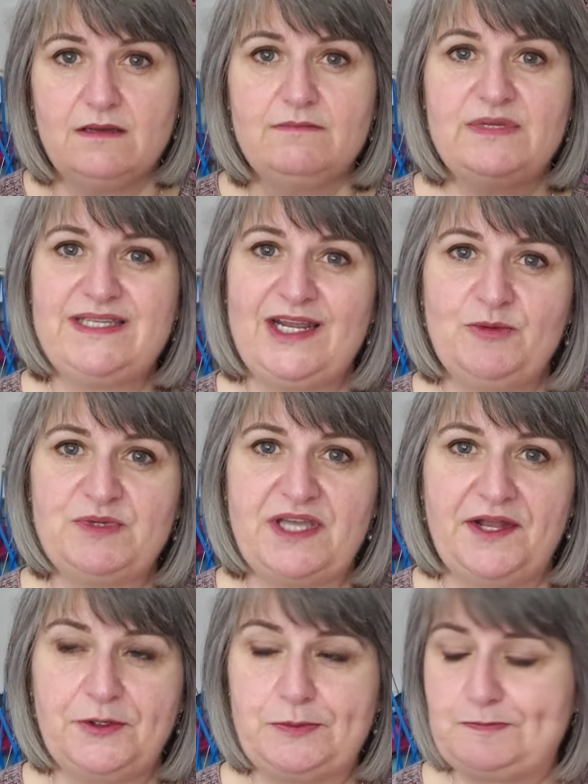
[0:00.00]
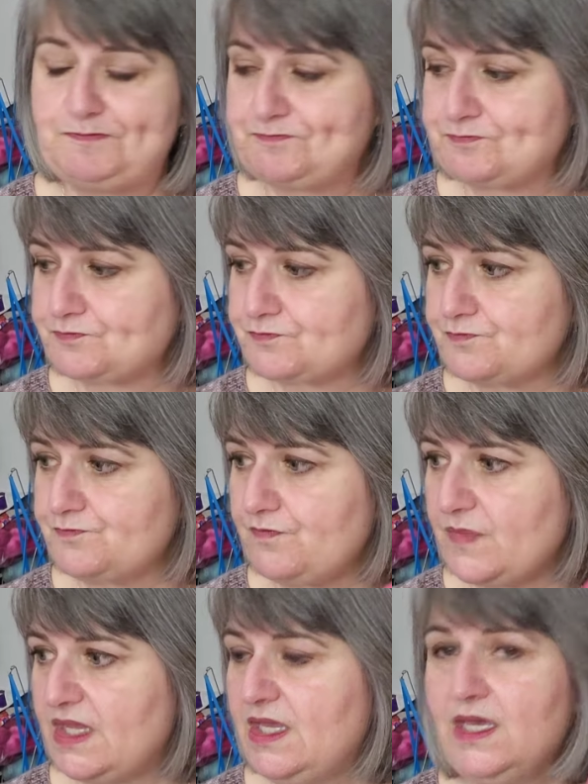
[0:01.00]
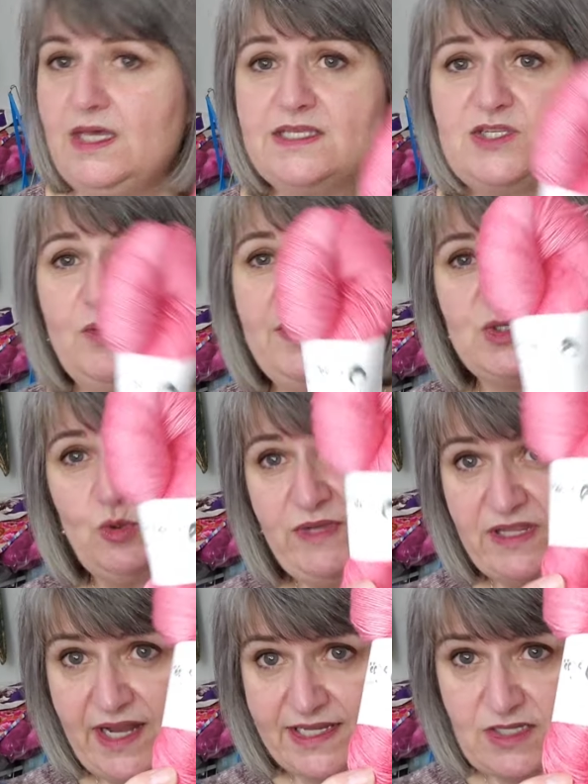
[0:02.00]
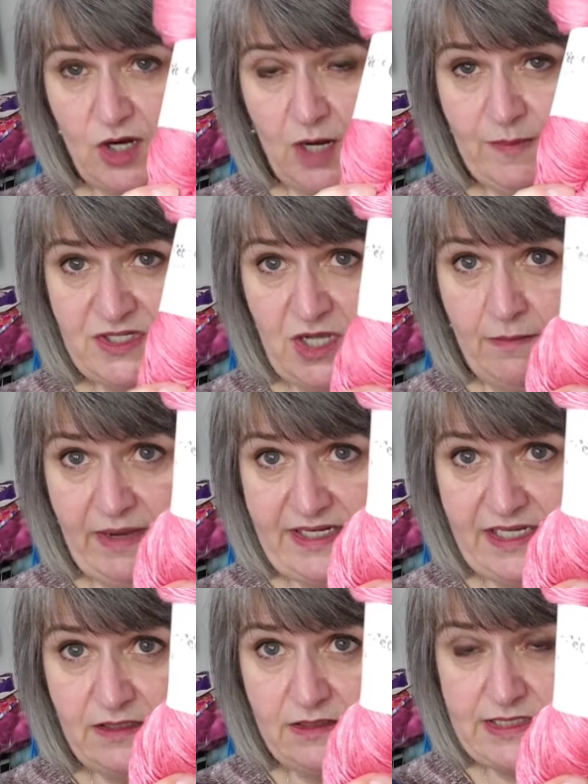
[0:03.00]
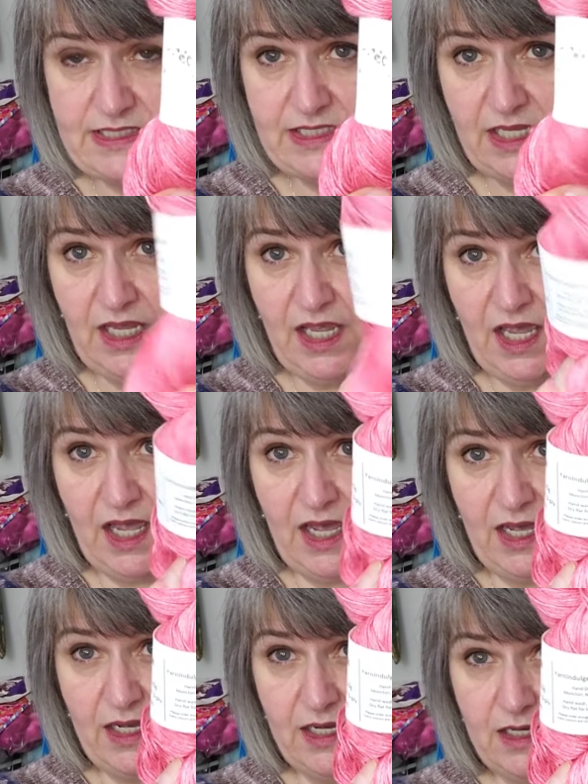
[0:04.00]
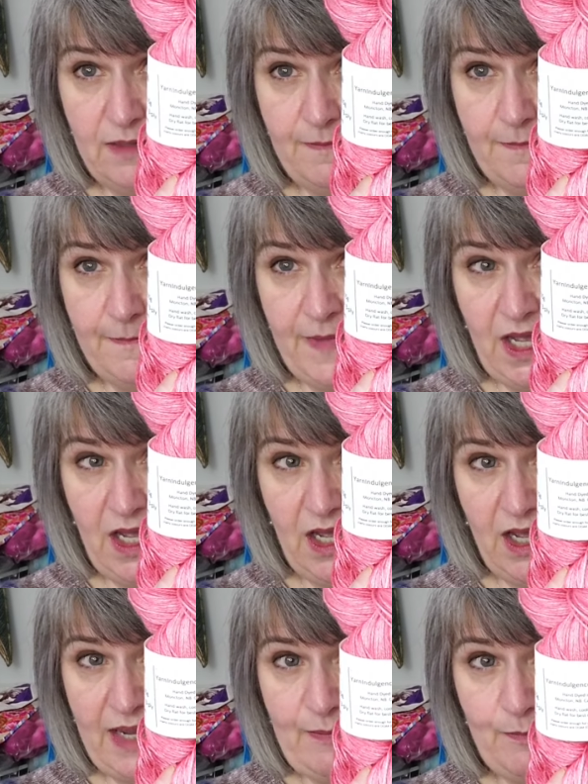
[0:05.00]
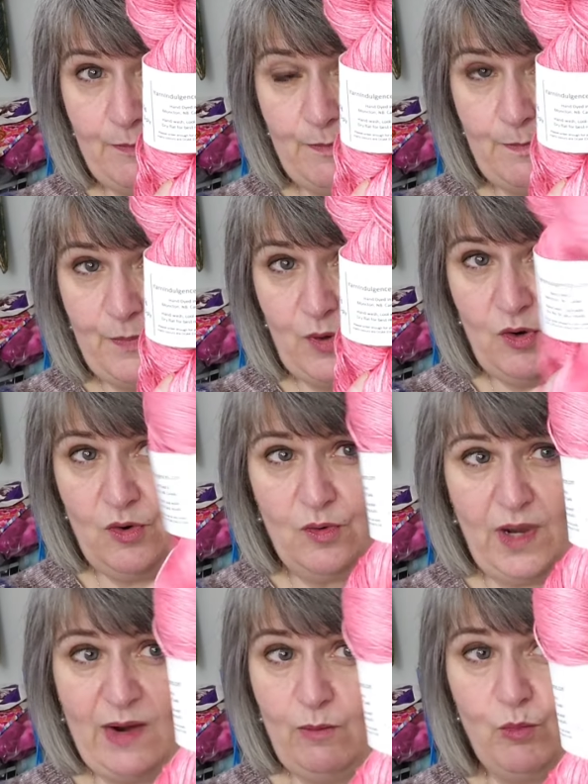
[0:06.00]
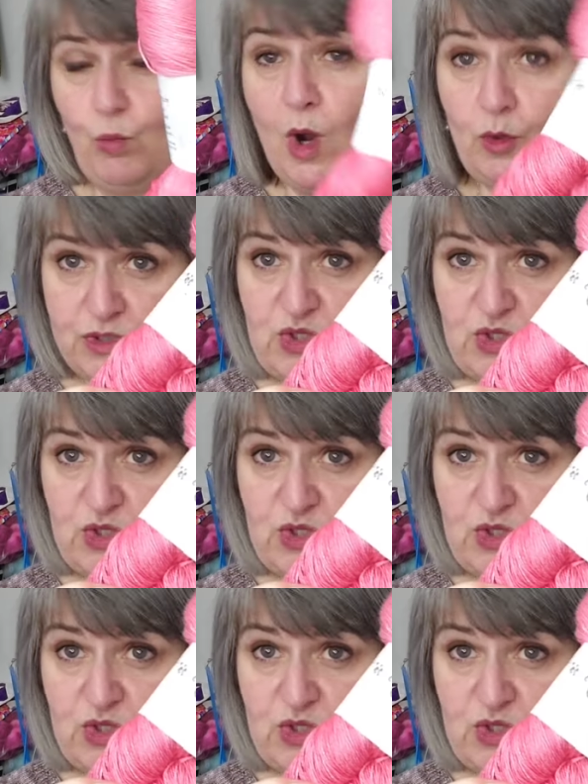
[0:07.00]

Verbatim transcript: Potato, potato. So this will be the next garment on my needles. Um, I, I won't